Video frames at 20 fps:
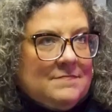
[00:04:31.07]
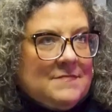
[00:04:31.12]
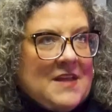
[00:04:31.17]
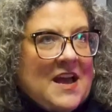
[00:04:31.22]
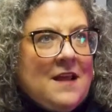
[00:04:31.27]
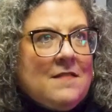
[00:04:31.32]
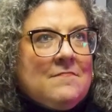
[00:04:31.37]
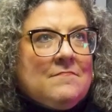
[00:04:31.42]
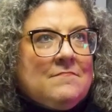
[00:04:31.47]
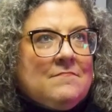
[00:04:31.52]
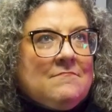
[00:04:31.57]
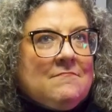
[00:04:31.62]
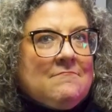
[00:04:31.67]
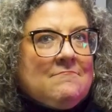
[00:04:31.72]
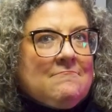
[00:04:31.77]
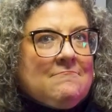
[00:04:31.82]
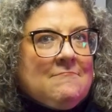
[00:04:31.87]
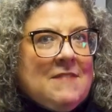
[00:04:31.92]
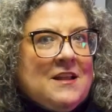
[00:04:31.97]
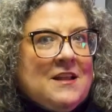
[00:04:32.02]
That
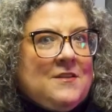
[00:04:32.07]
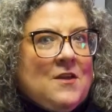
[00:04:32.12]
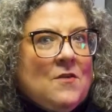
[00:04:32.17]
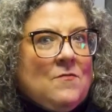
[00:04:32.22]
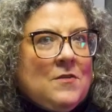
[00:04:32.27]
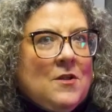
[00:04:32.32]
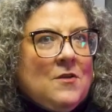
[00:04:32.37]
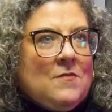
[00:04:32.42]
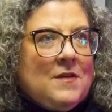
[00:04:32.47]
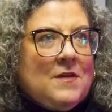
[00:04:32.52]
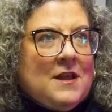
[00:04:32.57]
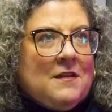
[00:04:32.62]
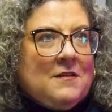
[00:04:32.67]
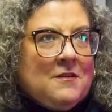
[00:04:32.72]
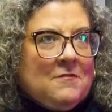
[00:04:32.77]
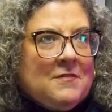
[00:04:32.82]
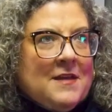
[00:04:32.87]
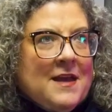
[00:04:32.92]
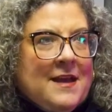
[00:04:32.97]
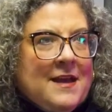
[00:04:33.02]
I don't know that I
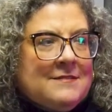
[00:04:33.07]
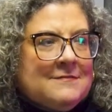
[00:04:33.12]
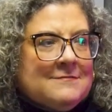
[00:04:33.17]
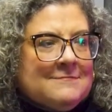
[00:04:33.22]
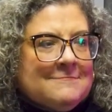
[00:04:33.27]
knew that.